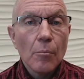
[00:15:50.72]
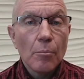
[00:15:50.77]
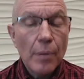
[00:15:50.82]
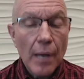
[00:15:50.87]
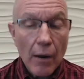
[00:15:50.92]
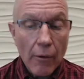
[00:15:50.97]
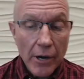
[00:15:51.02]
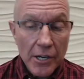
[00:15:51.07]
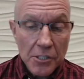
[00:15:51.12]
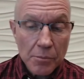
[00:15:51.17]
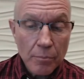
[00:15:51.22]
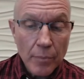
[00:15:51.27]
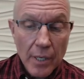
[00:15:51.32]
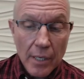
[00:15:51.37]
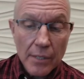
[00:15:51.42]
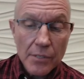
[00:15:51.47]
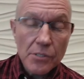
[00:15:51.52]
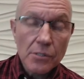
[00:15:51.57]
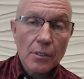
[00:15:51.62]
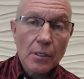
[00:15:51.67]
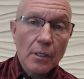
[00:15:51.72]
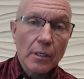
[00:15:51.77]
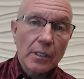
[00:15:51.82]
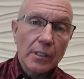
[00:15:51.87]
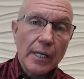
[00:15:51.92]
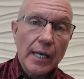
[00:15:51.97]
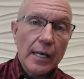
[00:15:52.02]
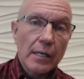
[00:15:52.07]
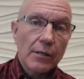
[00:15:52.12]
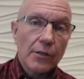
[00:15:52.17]
parish minister
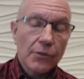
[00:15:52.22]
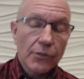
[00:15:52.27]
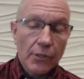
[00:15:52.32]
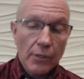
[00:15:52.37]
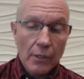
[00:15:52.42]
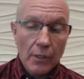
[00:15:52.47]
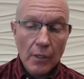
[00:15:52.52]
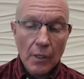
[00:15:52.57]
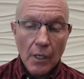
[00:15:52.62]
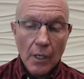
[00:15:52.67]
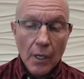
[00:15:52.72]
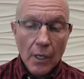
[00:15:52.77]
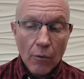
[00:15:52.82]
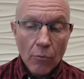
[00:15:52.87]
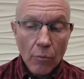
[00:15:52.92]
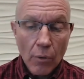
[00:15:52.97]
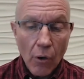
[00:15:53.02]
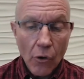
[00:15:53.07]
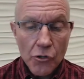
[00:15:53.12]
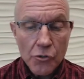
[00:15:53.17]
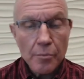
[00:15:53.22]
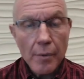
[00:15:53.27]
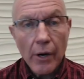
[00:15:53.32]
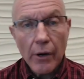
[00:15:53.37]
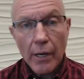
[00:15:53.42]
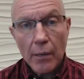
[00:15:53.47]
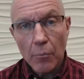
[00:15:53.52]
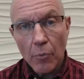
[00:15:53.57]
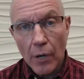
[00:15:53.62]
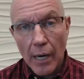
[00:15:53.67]
and editor
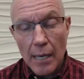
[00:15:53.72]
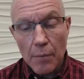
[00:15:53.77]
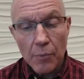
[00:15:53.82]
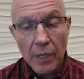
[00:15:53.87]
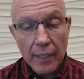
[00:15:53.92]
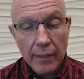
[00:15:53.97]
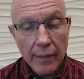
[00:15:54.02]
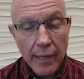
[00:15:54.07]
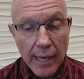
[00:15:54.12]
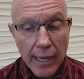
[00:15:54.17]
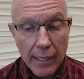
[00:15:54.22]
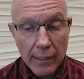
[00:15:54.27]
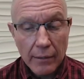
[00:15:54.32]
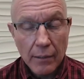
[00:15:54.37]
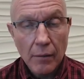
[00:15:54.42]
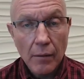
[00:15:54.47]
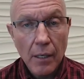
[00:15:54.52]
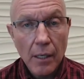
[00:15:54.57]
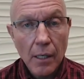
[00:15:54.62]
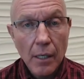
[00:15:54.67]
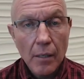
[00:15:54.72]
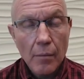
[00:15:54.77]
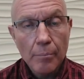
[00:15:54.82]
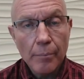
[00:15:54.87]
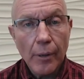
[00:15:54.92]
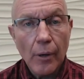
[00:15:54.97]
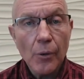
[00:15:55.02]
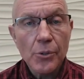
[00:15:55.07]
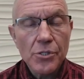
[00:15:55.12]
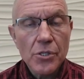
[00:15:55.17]
Rosemary Bray McNatt
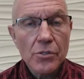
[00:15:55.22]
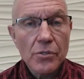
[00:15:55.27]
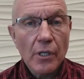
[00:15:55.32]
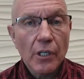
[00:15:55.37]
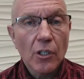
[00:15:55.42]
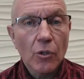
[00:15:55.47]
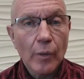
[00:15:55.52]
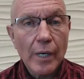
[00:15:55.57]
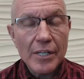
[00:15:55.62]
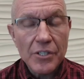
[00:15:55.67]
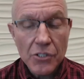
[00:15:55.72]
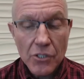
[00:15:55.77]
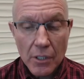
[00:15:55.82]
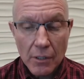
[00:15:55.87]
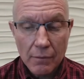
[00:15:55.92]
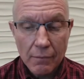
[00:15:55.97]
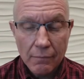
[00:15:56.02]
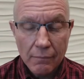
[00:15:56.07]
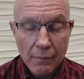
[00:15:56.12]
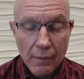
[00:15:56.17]
poses the question,